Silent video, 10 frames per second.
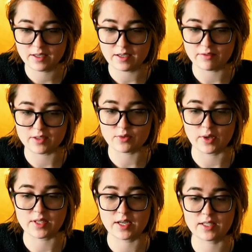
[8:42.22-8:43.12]
If this
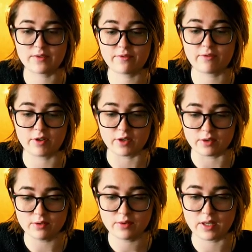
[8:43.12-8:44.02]
resonates for
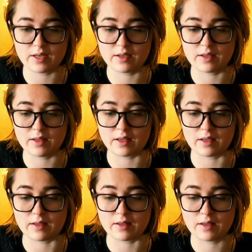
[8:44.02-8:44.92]
you, then
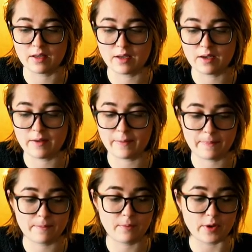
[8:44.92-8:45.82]
the
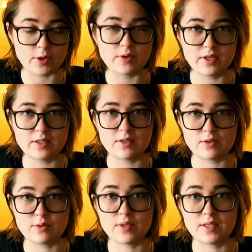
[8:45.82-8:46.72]
what you need to
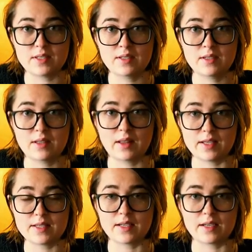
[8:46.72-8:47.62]
do is
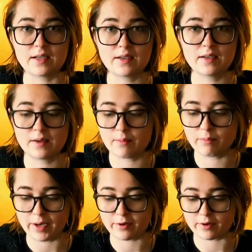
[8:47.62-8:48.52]
listen
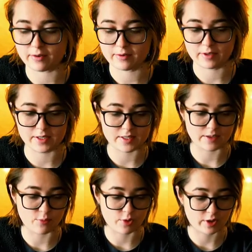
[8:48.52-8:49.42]
better,
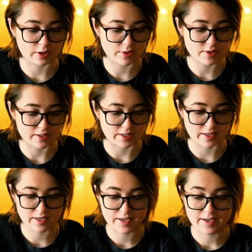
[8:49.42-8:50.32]
listen more
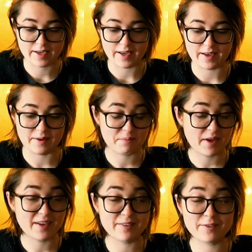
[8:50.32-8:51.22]
closely.
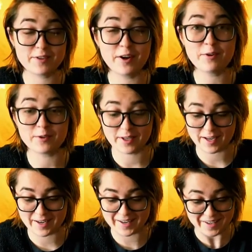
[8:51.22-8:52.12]
And if you don't,
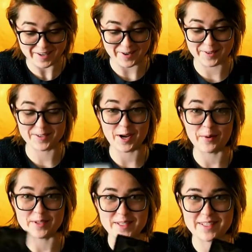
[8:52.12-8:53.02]
then, you know, there's
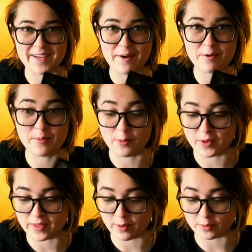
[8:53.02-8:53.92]
always this tower
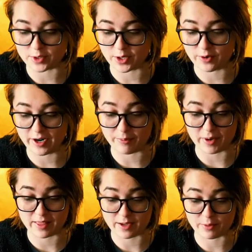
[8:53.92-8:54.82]
moment that will show up,
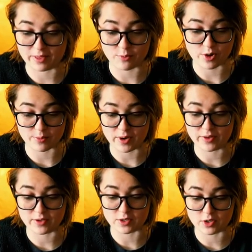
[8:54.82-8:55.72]
I think, within one
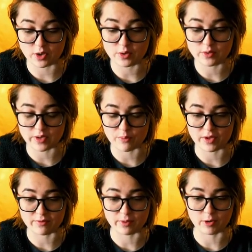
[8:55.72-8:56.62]
month to show you
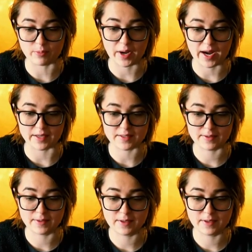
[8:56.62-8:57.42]
something from your past